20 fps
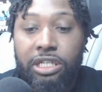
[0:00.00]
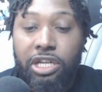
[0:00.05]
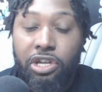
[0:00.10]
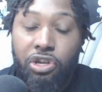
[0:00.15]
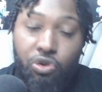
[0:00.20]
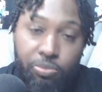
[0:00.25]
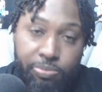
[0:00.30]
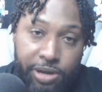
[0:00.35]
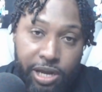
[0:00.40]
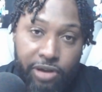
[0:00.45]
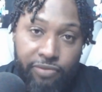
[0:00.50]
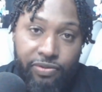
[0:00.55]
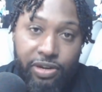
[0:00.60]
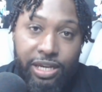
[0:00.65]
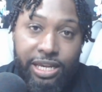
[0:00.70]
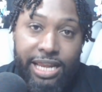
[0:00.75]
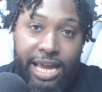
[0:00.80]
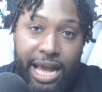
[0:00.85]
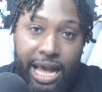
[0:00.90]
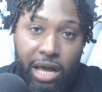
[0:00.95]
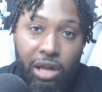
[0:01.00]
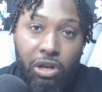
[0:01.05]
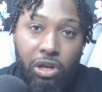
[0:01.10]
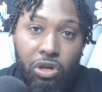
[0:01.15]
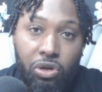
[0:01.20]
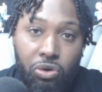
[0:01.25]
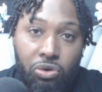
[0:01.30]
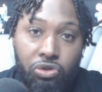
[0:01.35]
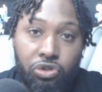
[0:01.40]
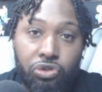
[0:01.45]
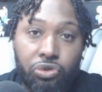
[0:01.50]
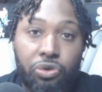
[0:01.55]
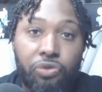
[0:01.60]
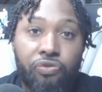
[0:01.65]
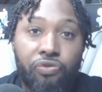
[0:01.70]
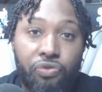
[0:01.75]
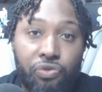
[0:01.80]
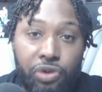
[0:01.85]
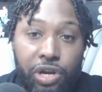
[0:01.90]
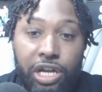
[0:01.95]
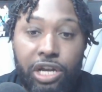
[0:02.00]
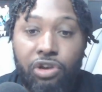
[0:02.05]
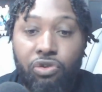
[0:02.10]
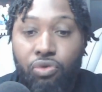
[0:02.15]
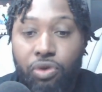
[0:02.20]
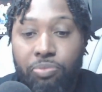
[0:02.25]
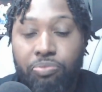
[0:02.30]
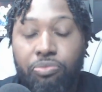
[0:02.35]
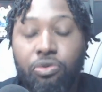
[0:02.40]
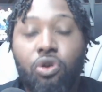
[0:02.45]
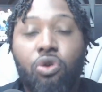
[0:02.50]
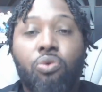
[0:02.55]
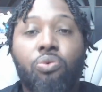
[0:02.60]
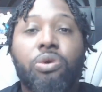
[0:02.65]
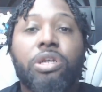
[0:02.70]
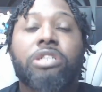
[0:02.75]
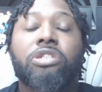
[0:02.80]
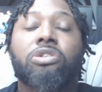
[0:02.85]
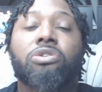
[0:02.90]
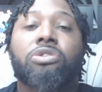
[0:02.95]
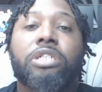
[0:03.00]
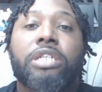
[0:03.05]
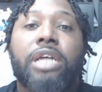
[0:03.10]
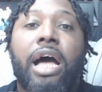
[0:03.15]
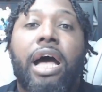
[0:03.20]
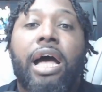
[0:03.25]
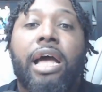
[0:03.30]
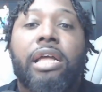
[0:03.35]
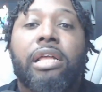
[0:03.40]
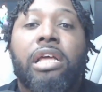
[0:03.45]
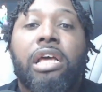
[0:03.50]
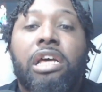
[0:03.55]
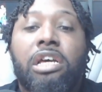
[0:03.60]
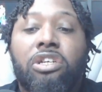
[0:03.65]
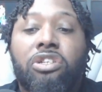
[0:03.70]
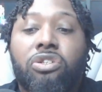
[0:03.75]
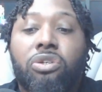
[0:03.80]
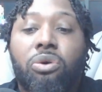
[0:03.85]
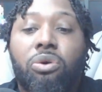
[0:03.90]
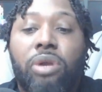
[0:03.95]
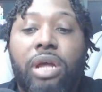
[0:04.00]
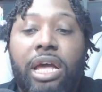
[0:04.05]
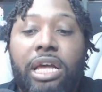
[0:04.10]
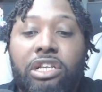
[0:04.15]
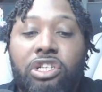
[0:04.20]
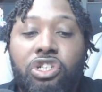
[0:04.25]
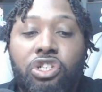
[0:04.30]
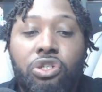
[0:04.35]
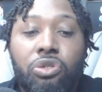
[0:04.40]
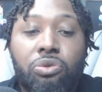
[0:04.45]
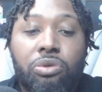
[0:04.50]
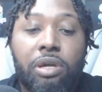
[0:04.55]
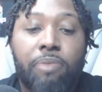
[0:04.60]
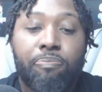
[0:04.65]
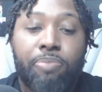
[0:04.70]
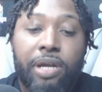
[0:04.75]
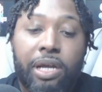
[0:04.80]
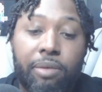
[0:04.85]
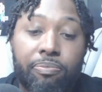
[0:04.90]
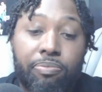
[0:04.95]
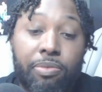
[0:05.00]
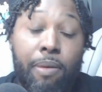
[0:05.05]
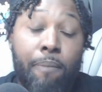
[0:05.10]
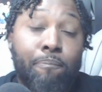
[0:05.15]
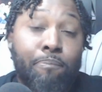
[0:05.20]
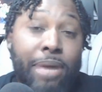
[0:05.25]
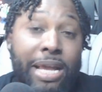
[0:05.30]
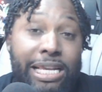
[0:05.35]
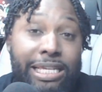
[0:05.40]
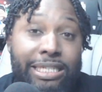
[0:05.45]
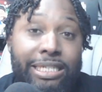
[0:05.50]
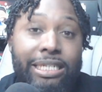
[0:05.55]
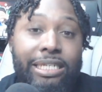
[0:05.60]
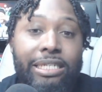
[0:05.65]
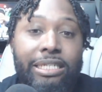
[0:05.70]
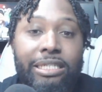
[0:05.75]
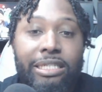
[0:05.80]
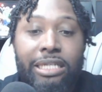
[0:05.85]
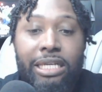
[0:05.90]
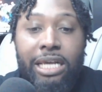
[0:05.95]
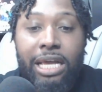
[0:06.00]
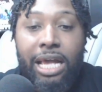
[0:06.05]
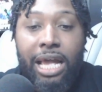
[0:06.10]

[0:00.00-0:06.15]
and you'll be able to download your free crypto research guide so that you can pick up the basics.